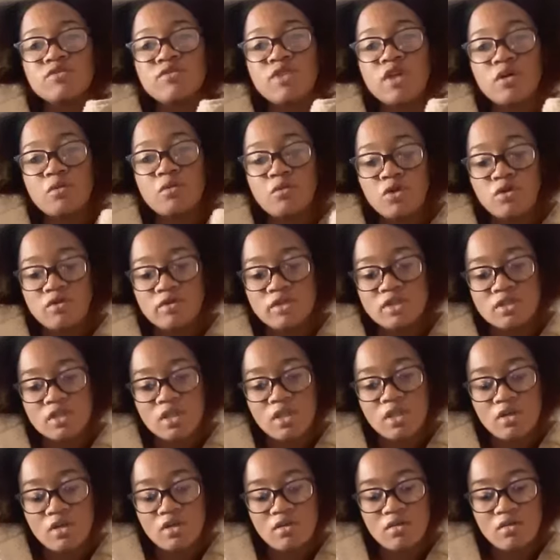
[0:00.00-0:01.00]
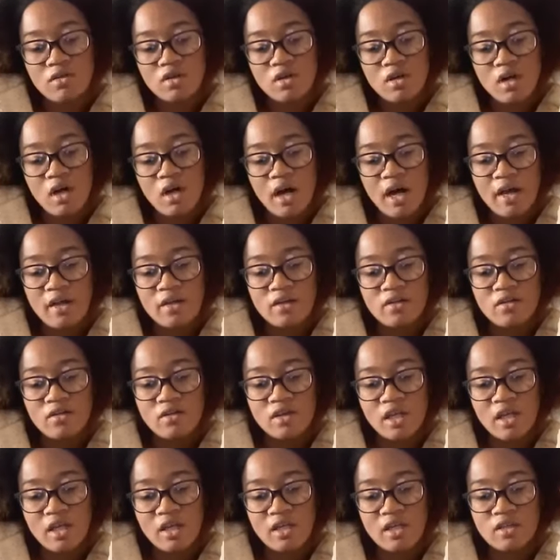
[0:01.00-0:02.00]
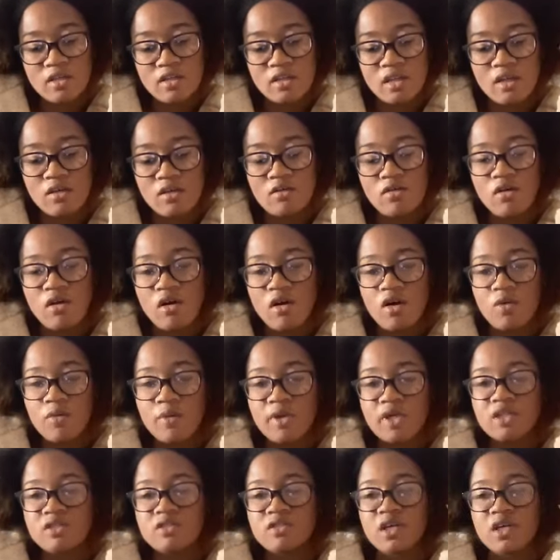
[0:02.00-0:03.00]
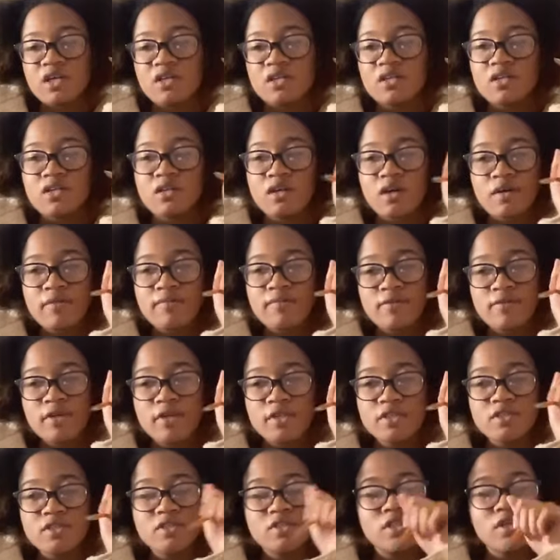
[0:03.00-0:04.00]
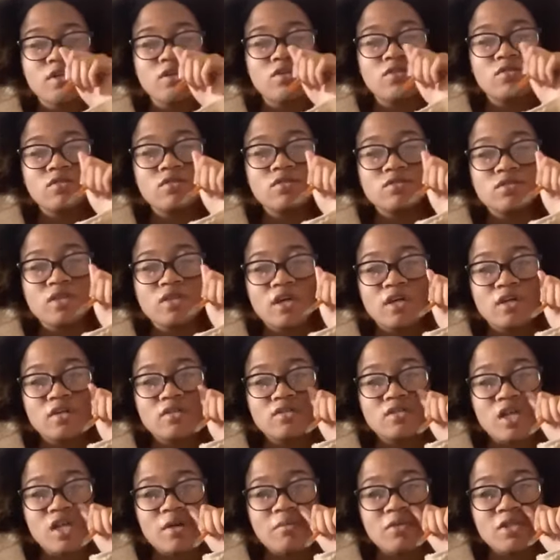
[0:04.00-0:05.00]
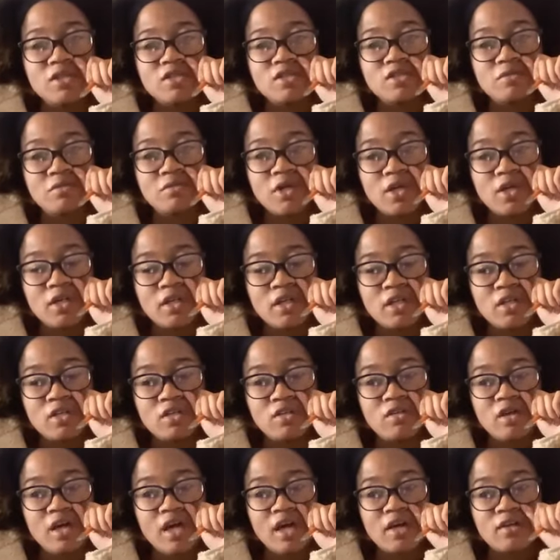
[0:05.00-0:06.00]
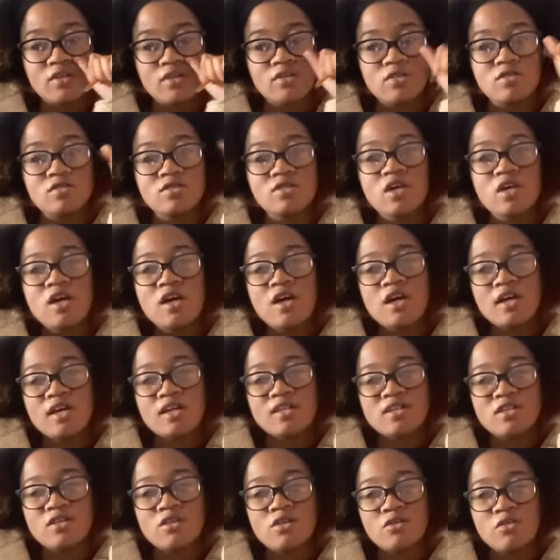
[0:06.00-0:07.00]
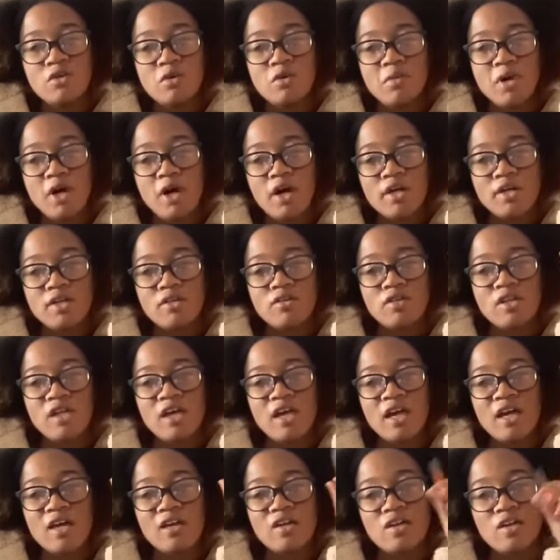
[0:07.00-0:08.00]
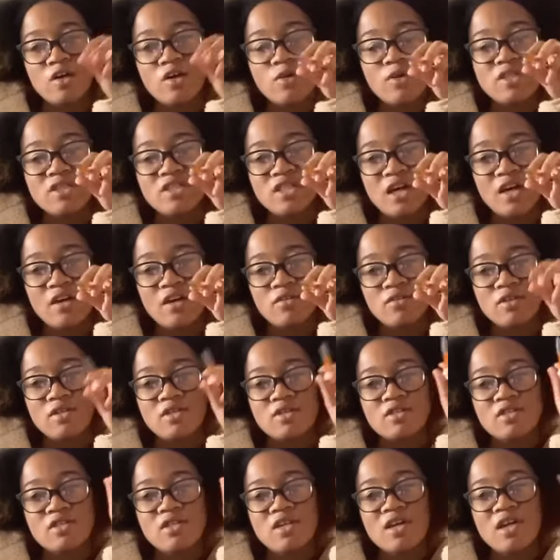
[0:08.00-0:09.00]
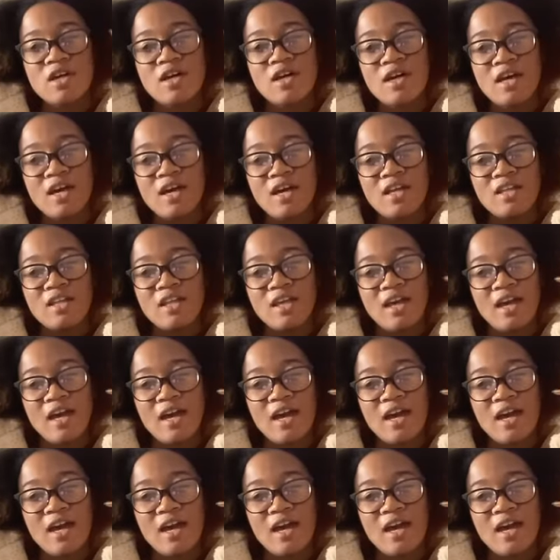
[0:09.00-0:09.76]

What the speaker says: of their movies though, I know like they don't always like the dub version, they don't use like Japanese American actors. Cause I know for Ponyo, they had Noah Cyrus and they had